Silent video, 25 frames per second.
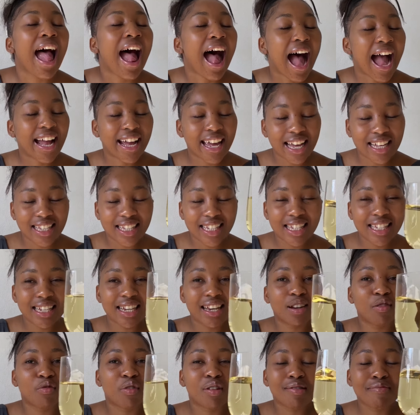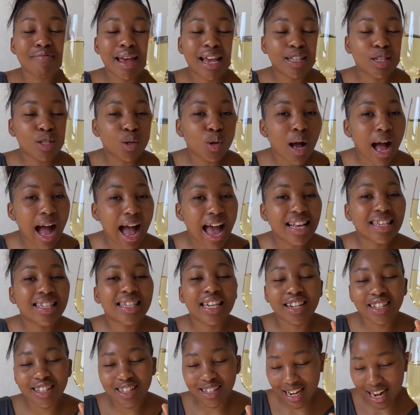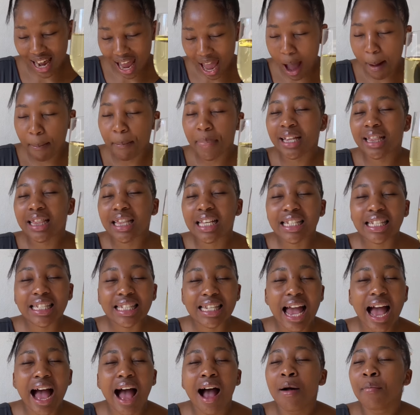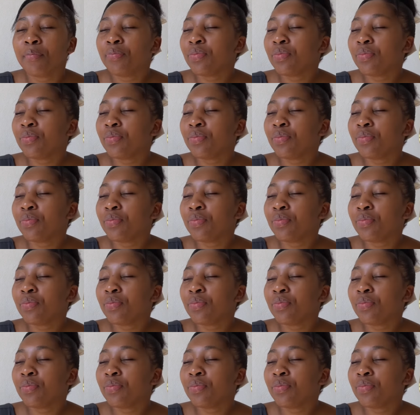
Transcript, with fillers: I can see it with my two eyes and it's gonna happen this year.